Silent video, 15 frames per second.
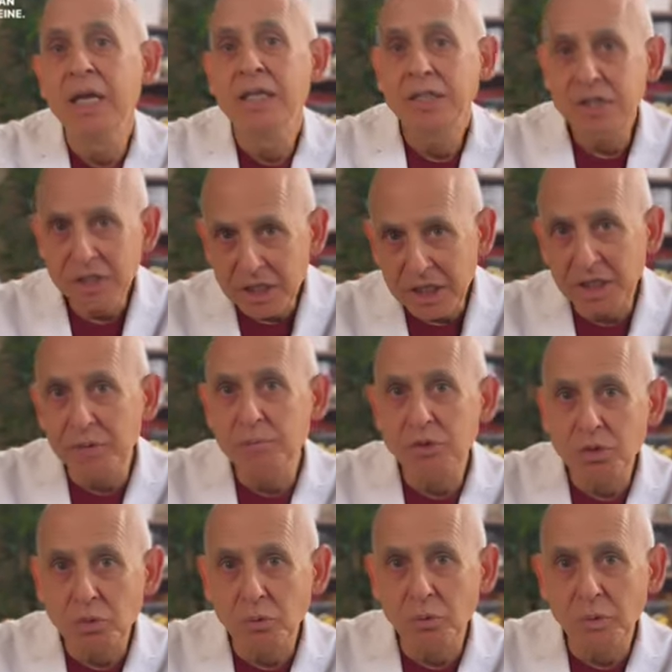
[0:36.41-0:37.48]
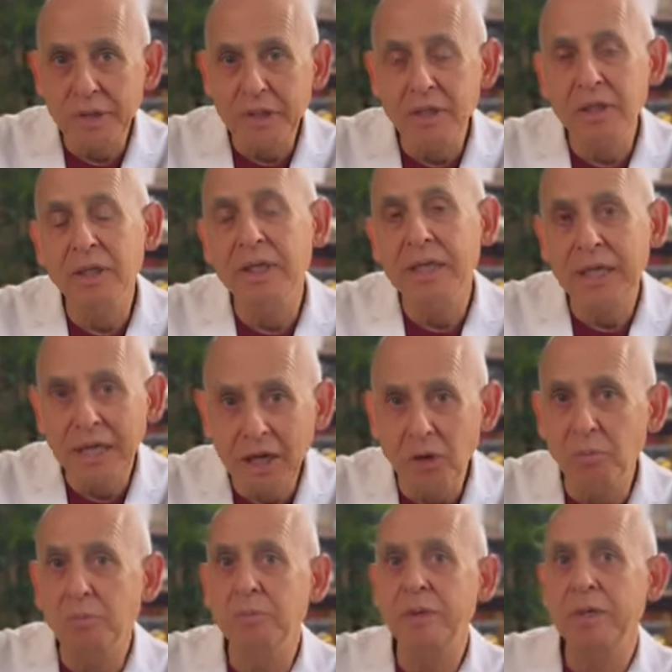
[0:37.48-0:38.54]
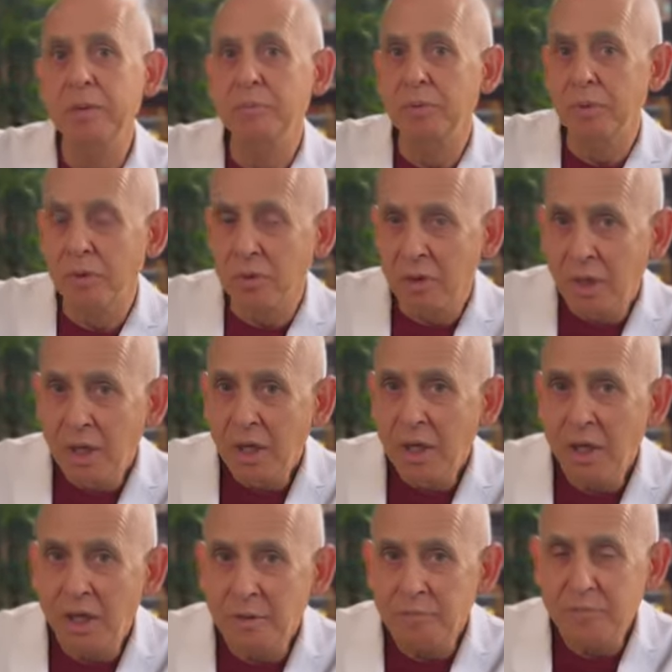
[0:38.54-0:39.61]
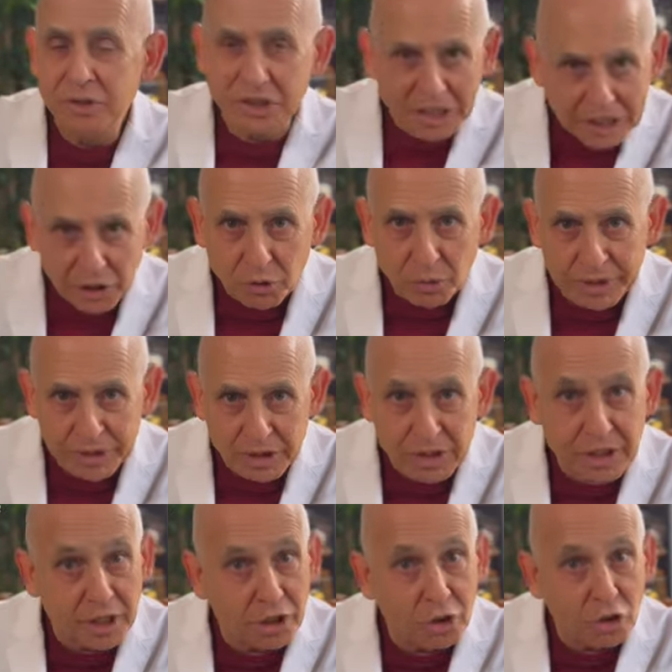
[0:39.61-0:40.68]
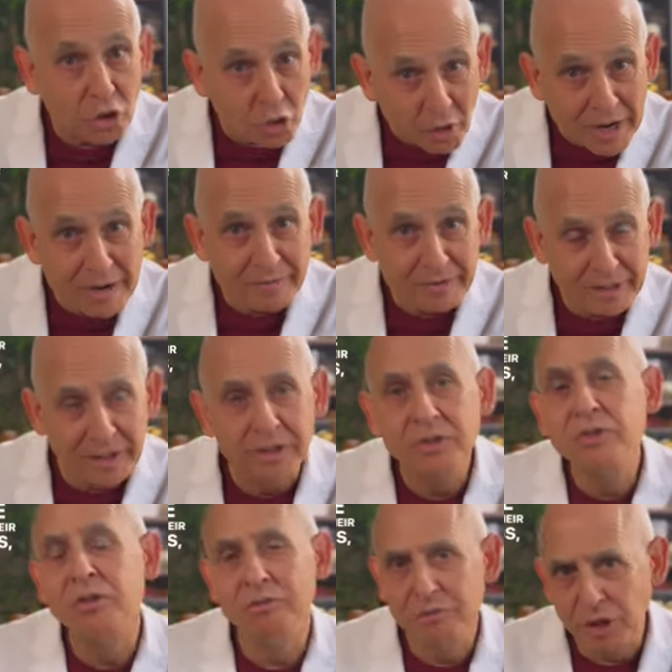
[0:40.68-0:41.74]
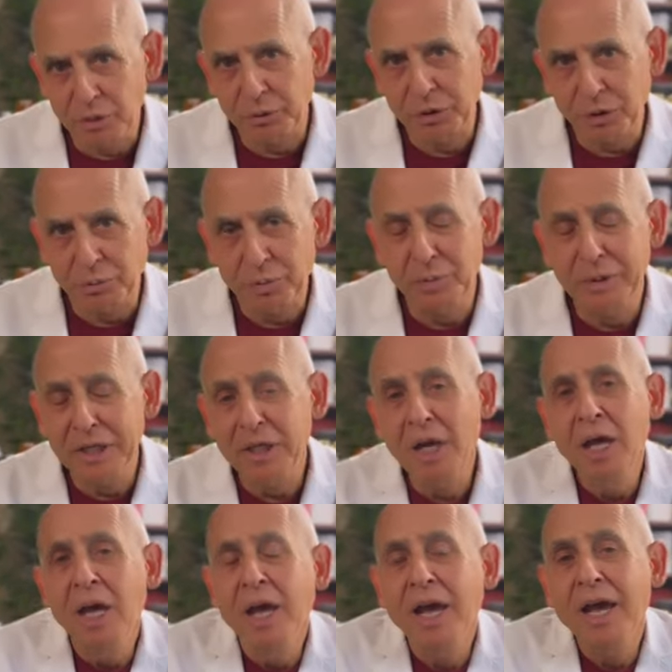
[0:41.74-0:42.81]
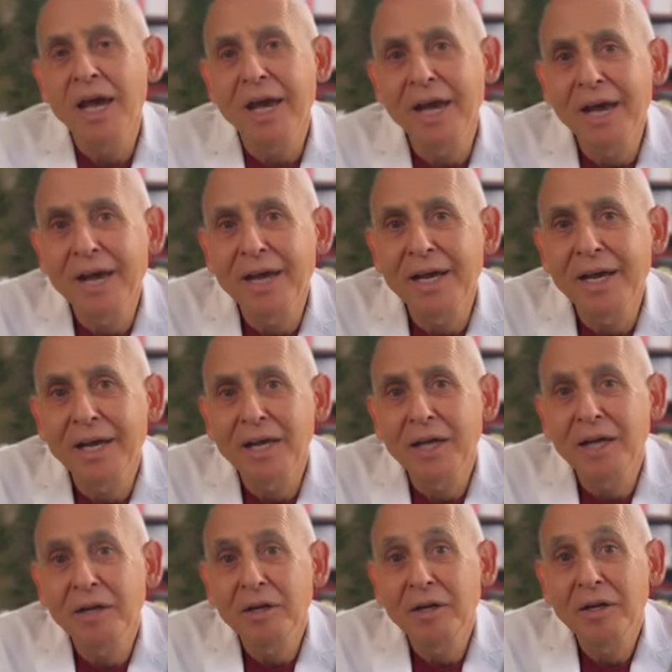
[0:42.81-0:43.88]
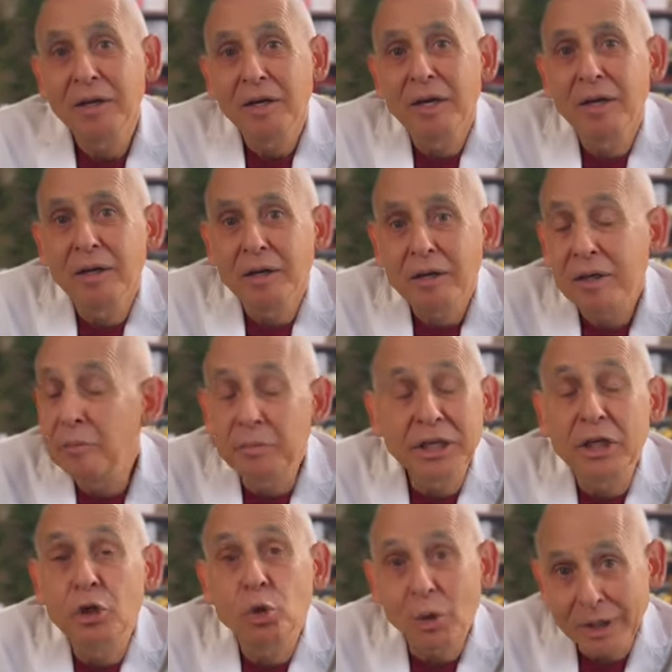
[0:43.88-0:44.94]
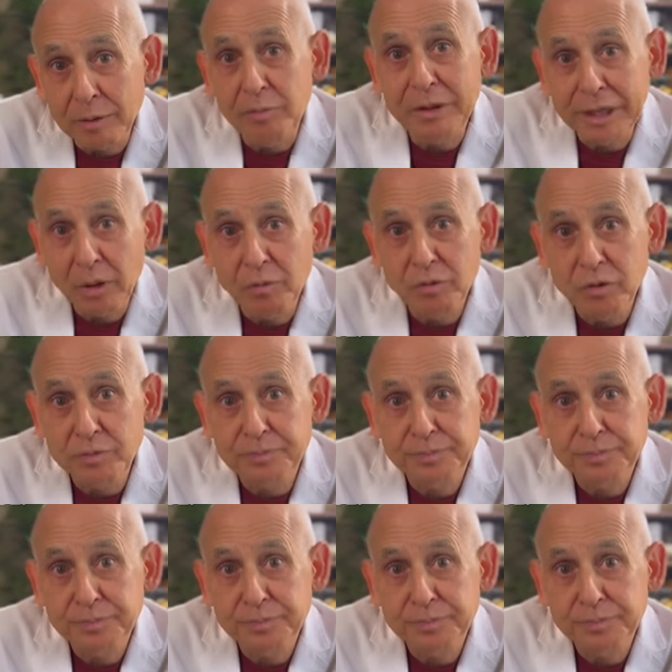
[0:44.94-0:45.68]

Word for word: It seems to really help people um, decrease their cravings, low dopamine, and uh, can be incredibly helpful.